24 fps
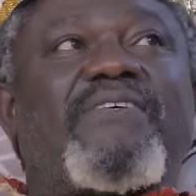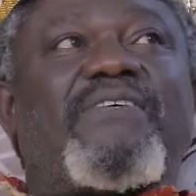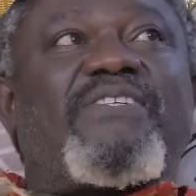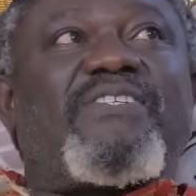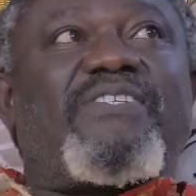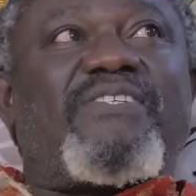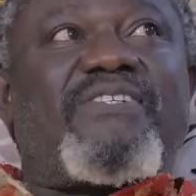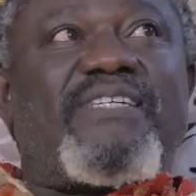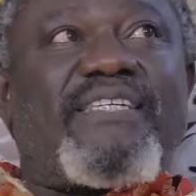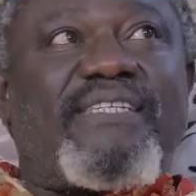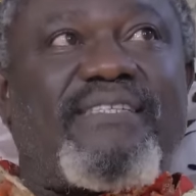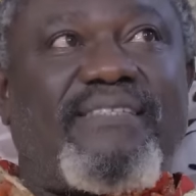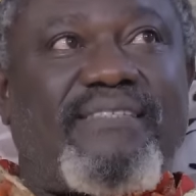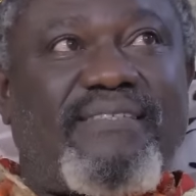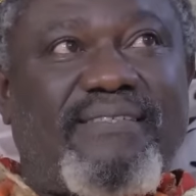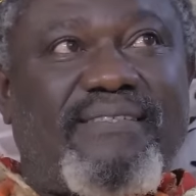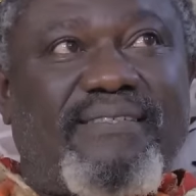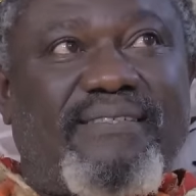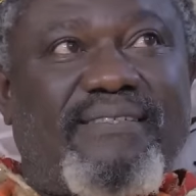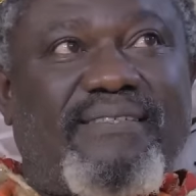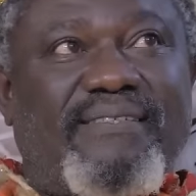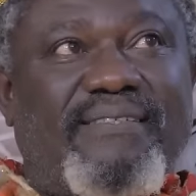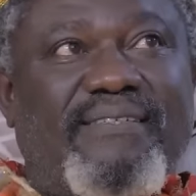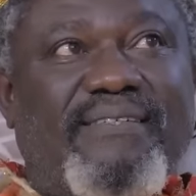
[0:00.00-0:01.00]
strength.
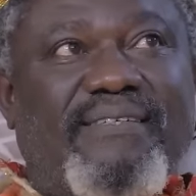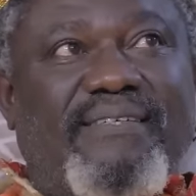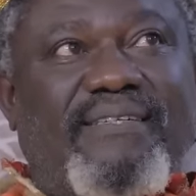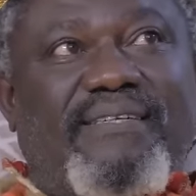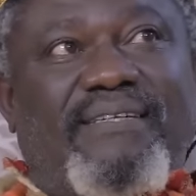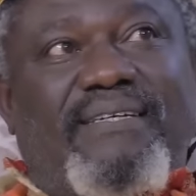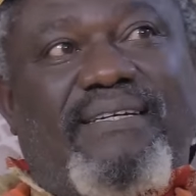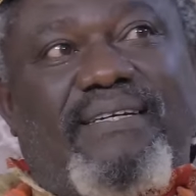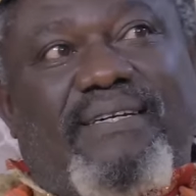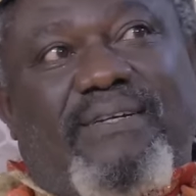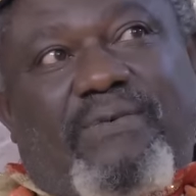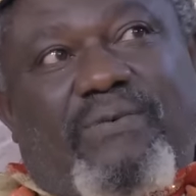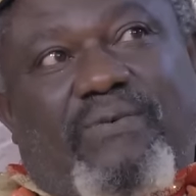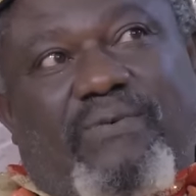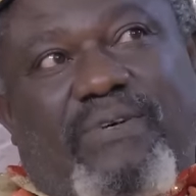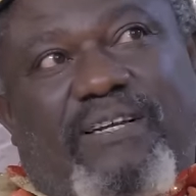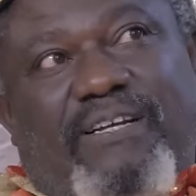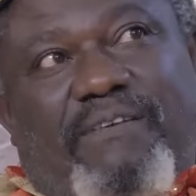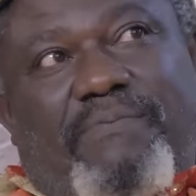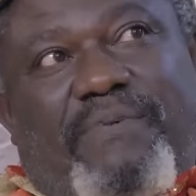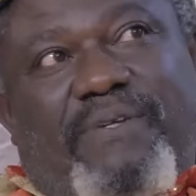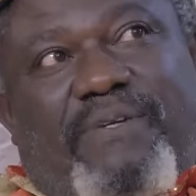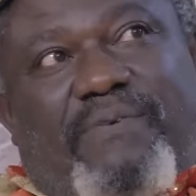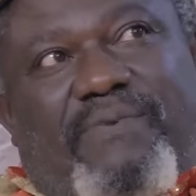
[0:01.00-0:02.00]
We
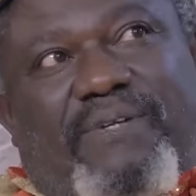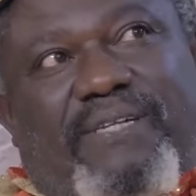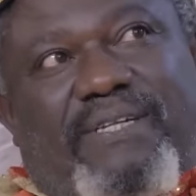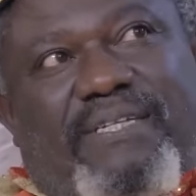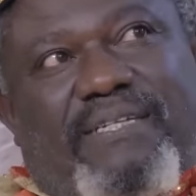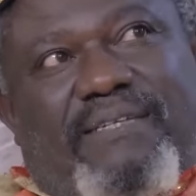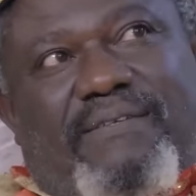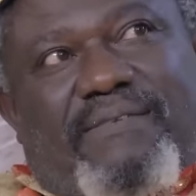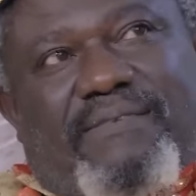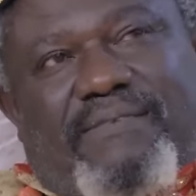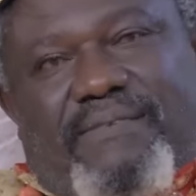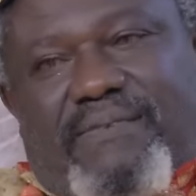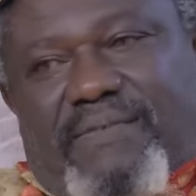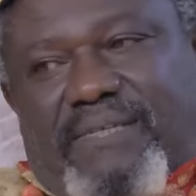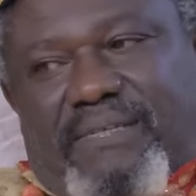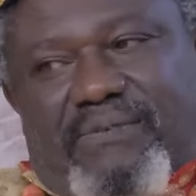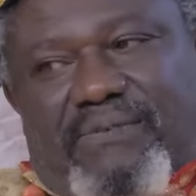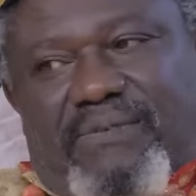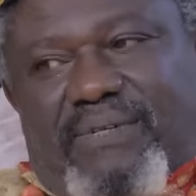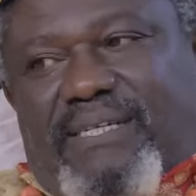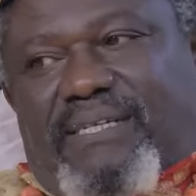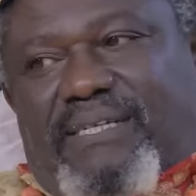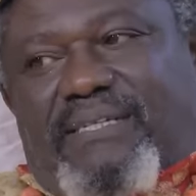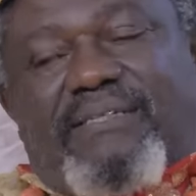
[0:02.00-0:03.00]
have been with her for a
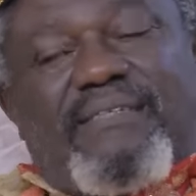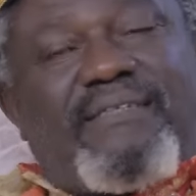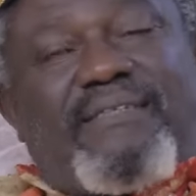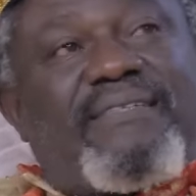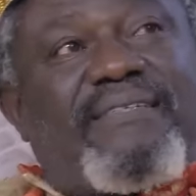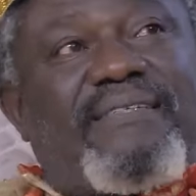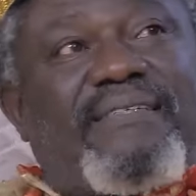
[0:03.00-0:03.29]
while.